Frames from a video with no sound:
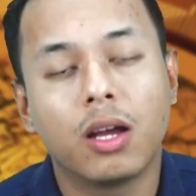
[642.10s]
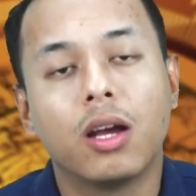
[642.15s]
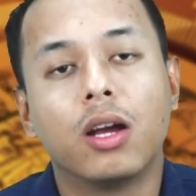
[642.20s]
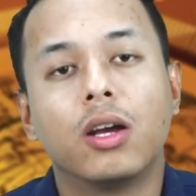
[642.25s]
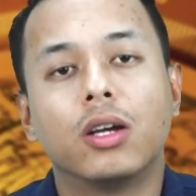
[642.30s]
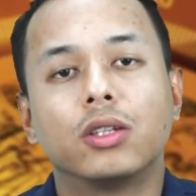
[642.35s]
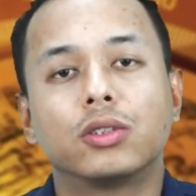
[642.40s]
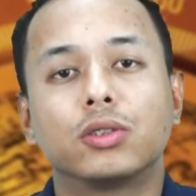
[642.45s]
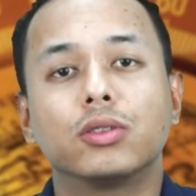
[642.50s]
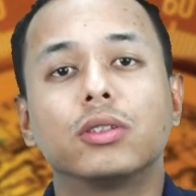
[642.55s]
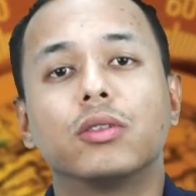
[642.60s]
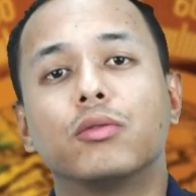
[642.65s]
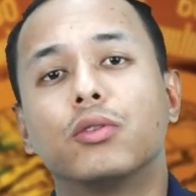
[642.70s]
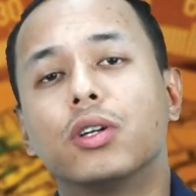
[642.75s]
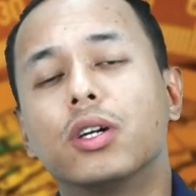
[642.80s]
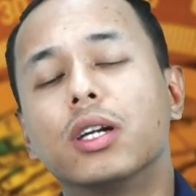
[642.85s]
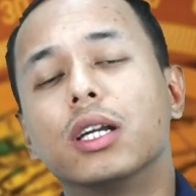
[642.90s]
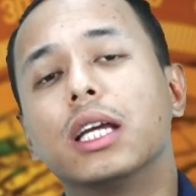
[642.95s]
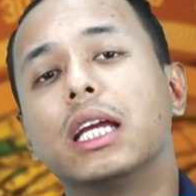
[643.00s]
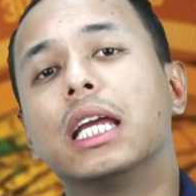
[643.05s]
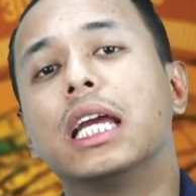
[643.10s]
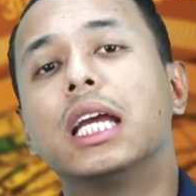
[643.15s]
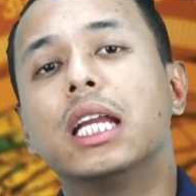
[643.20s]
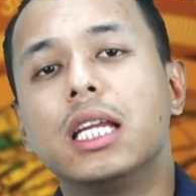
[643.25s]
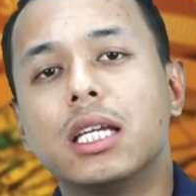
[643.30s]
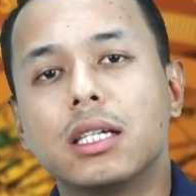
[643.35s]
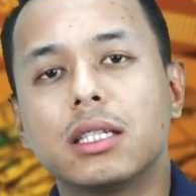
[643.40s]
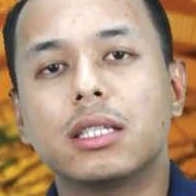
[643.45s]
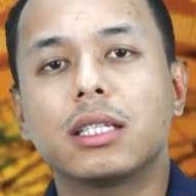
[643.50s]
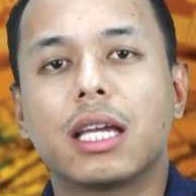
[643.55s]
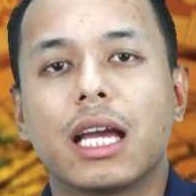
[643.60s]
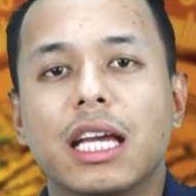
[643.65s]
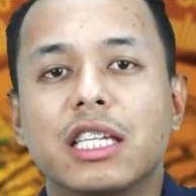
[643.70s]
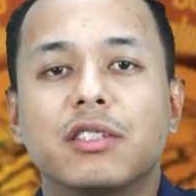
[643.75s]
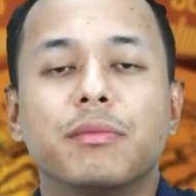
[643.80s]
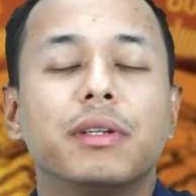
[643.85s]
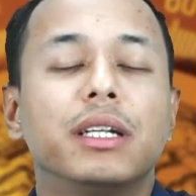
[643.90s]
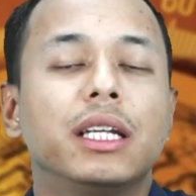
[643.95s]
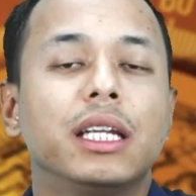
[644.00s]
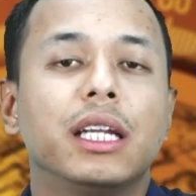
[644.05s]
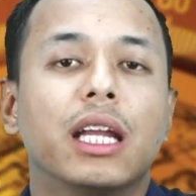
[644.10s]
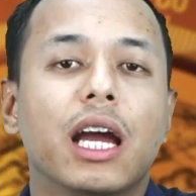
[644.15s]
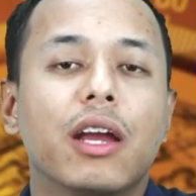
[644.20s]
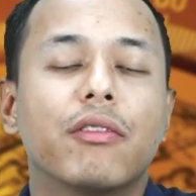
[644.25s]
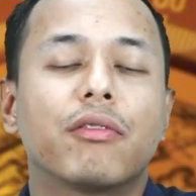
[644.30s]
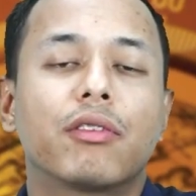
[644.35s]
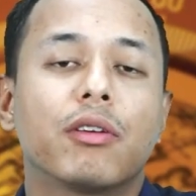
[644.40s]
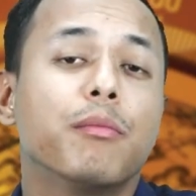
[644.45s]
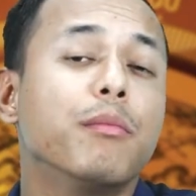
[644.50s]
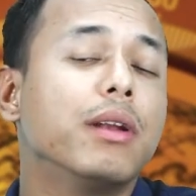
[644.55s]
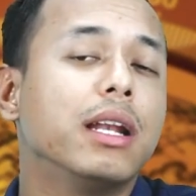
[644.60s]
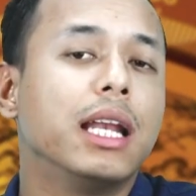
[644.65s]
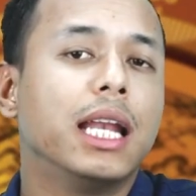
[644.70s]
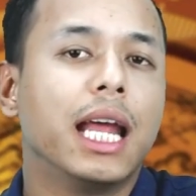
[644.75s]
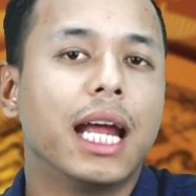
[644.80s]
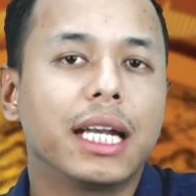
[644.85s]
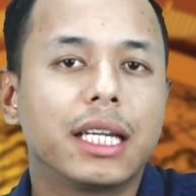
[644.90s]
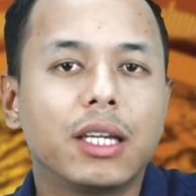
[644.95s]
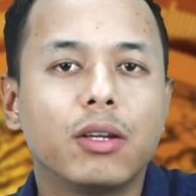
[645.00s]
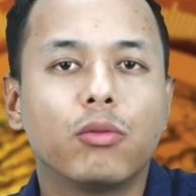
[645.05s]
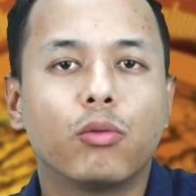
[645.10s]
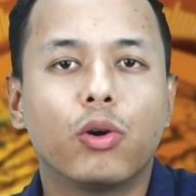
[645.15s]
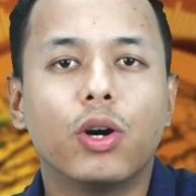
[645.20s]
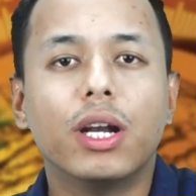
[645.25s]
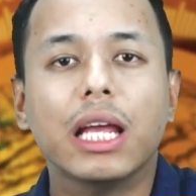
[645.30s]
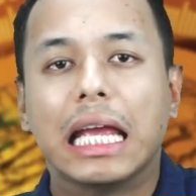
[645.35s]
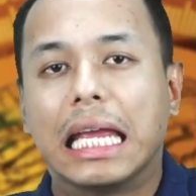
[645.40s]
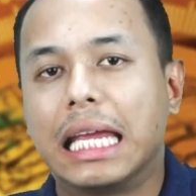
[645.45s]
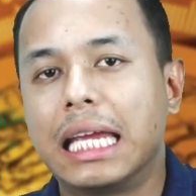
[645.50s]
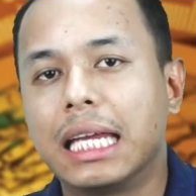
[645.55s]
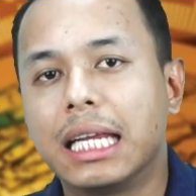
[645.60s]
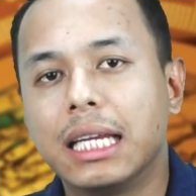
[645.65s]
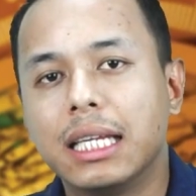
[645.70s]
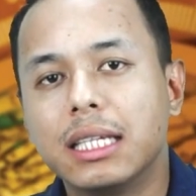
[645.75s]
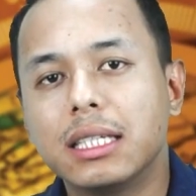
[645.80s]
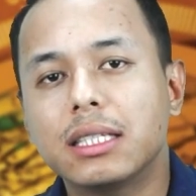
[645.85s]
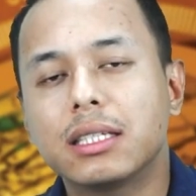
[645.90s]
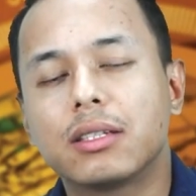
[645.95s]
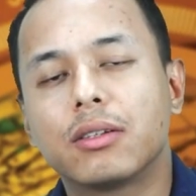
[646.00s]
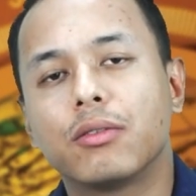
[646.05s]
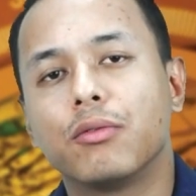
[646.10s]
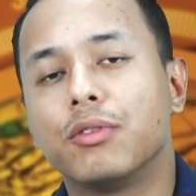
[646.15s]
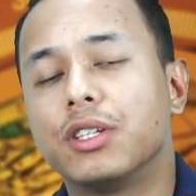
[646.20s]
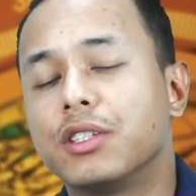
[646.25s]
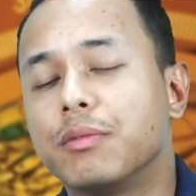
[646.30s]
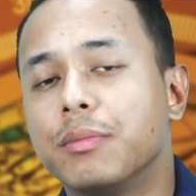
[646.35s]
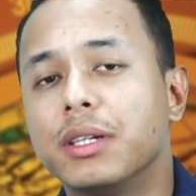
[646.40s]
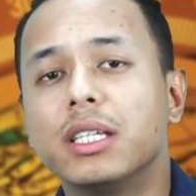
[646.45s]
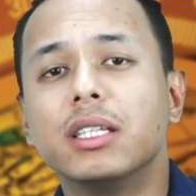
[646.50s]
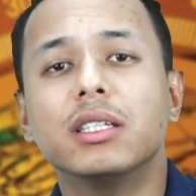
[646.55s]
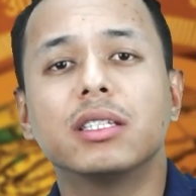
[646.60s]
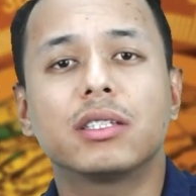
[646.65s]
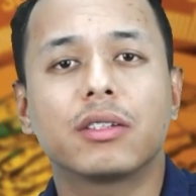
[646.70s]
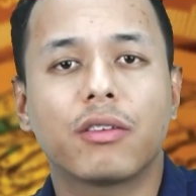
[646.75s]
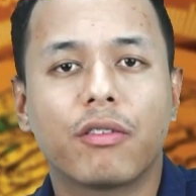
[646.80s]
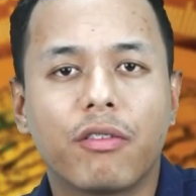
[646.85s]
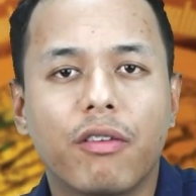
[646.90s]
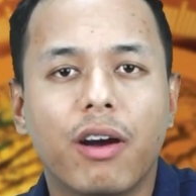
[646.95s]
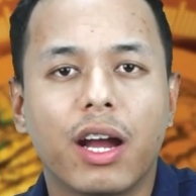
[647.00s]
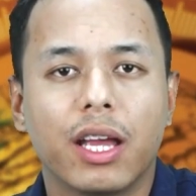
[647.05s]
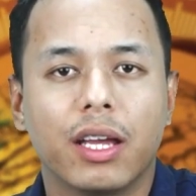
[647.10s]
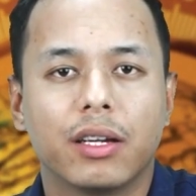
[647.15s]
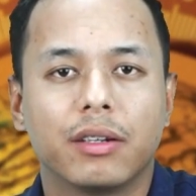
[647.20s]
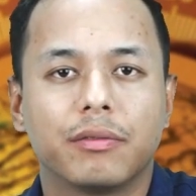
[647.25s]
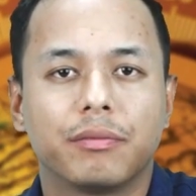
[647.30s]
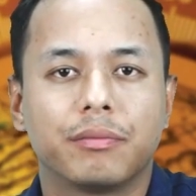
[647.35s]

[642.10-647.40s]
So the word igneous has been derived from Latin word ignis, which means fire.